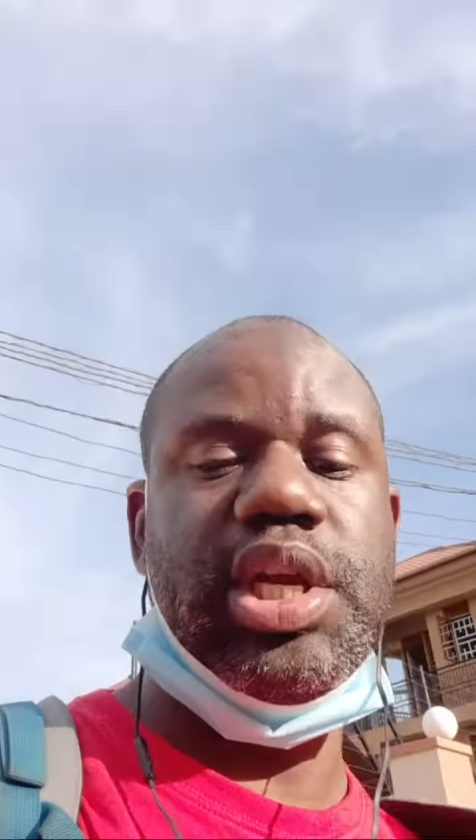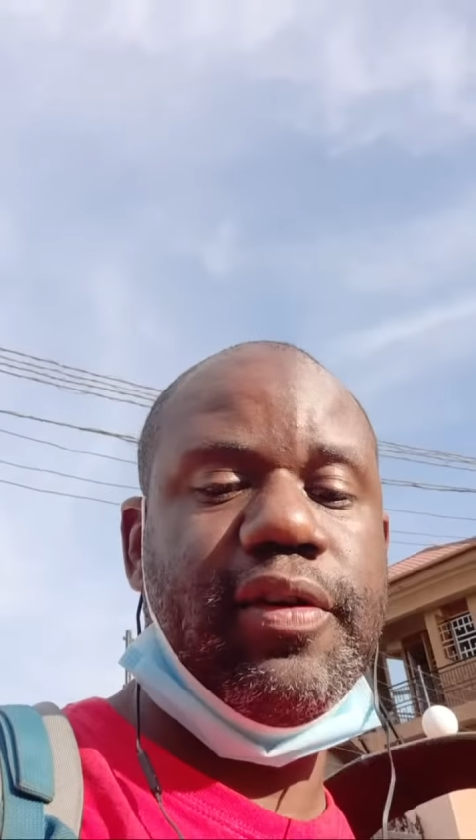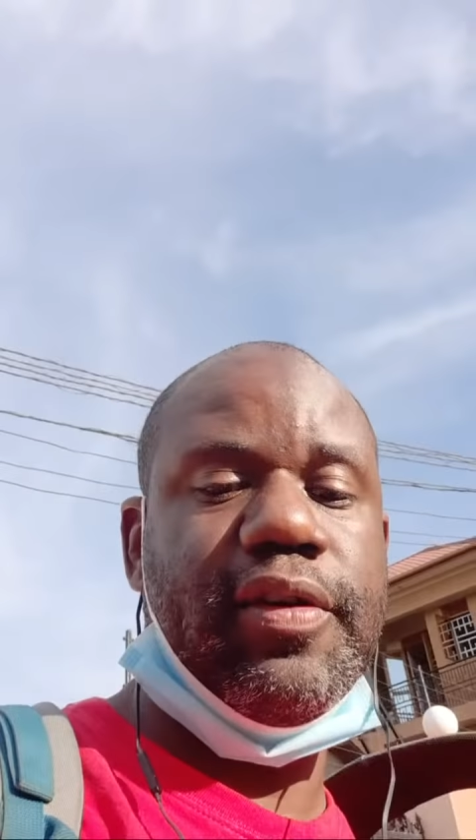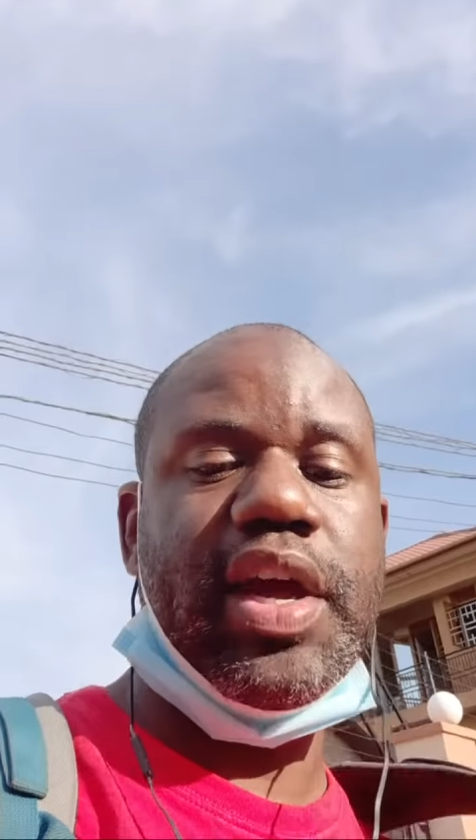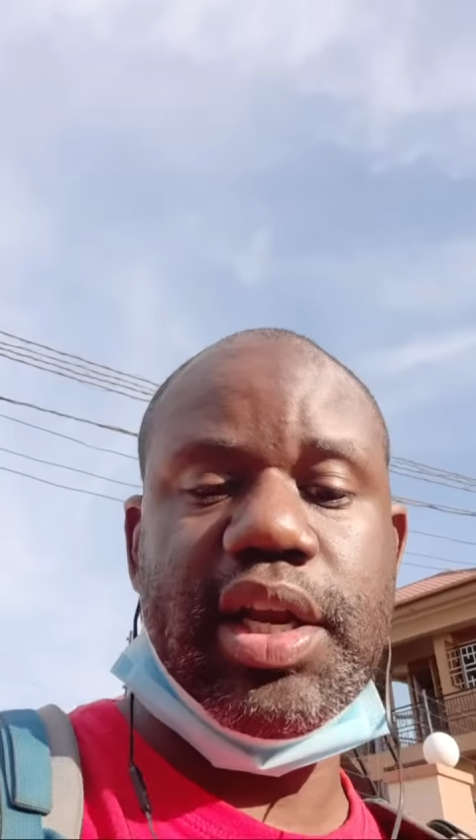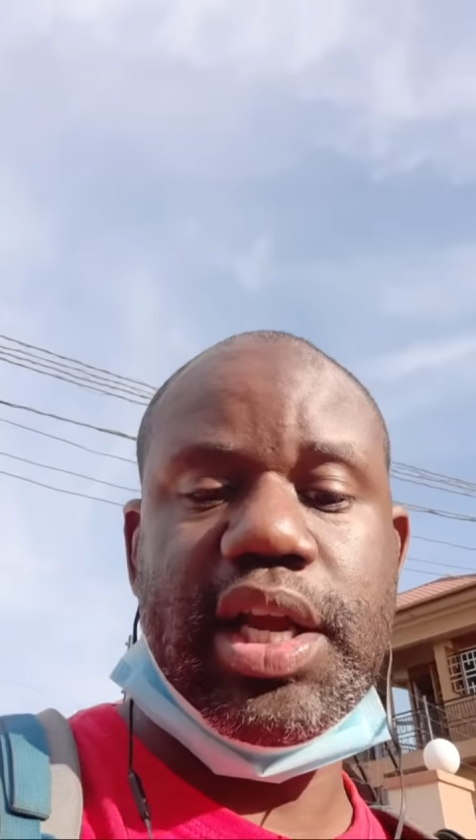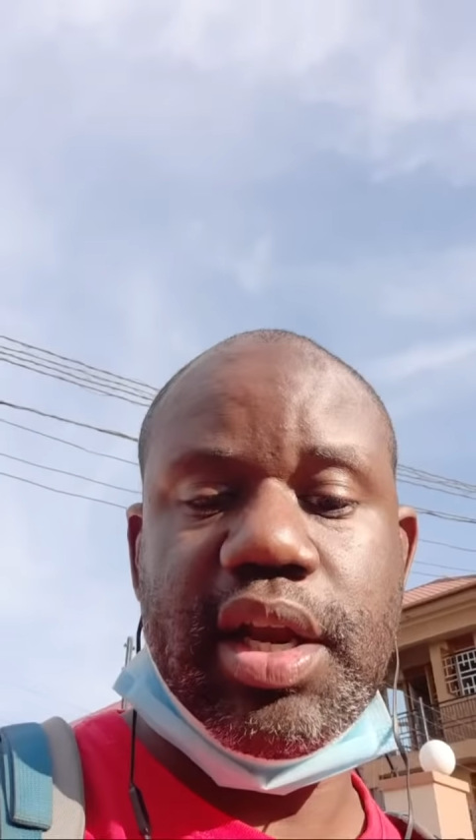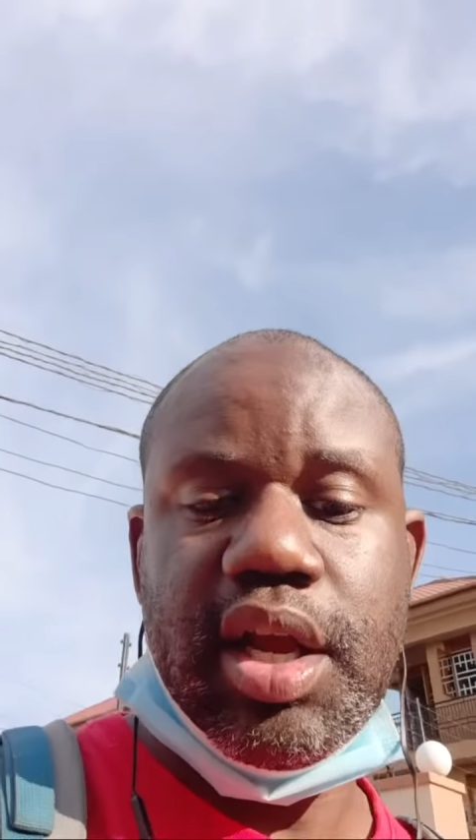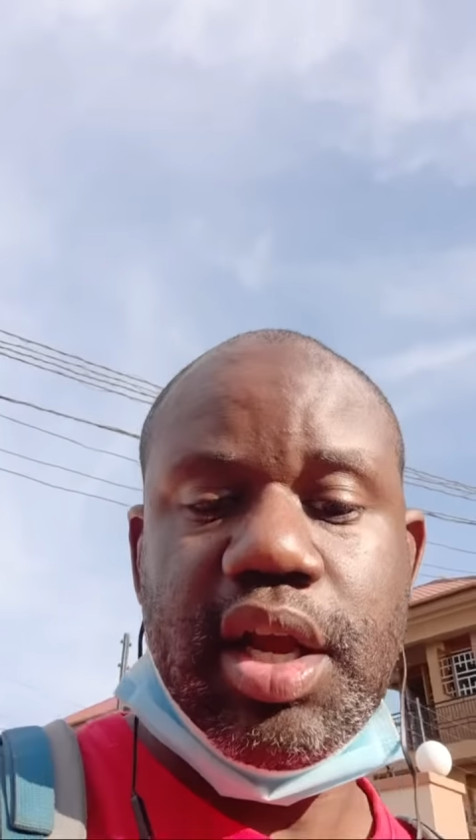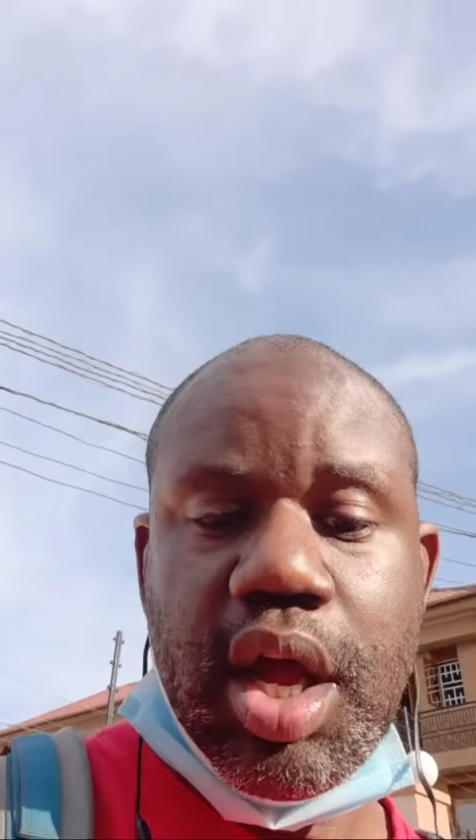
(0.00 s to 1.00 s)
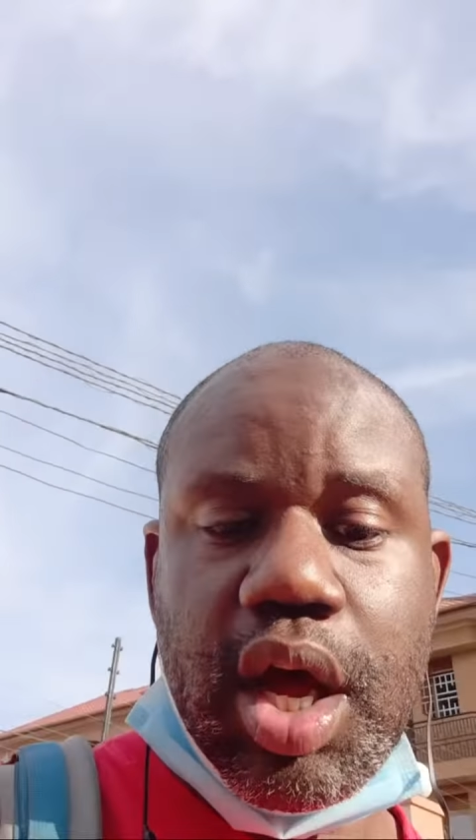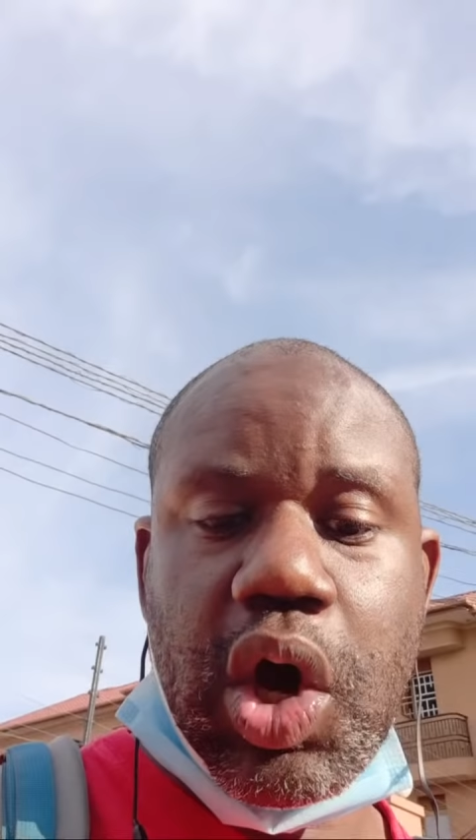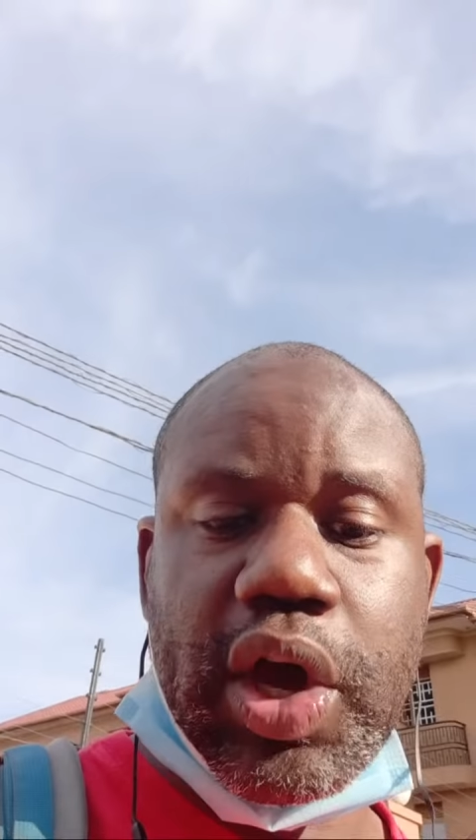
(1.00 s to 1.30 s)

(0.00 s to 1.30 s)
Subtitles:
you found that, okay,